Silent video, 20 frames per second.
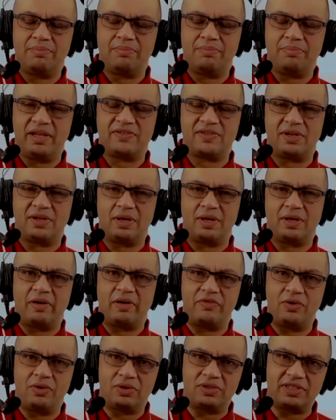beliefs are, but
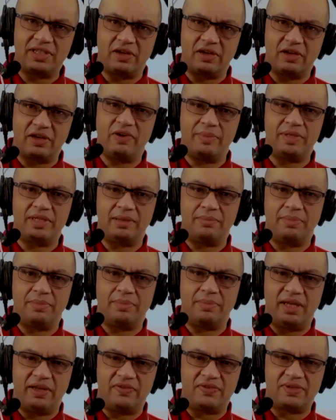if you've got a set of limiting
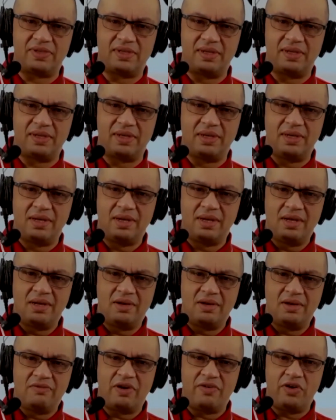beliefs,
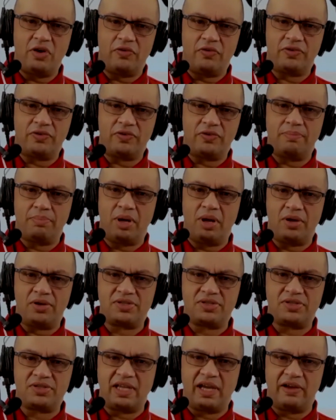very often
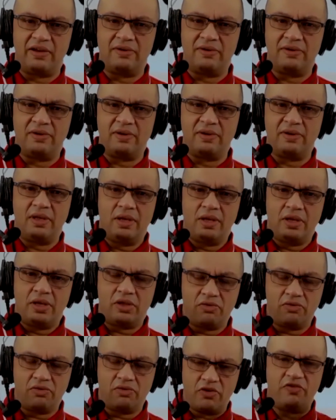passed down
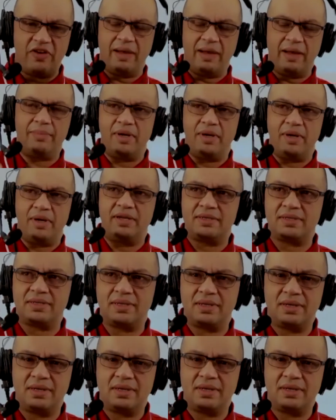through families,